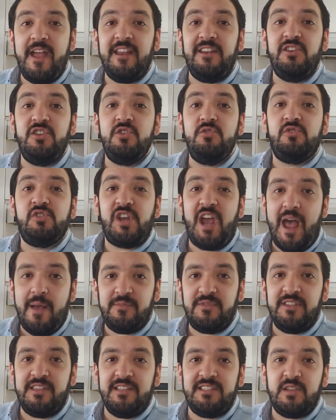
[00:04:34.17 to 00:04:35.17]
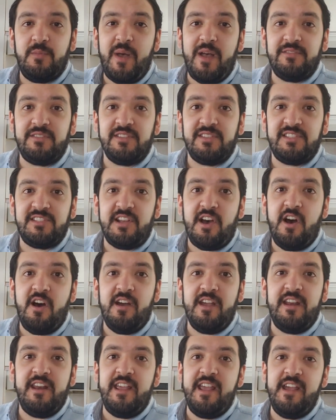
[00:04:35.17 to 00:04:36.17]
a new chapter that's about to
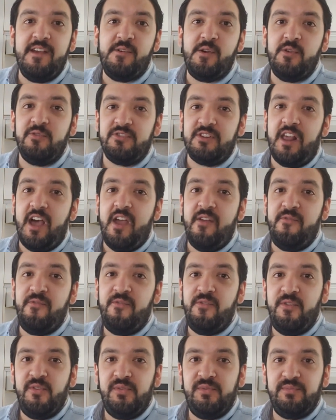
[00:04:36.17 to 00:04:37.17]
start in a hero's life.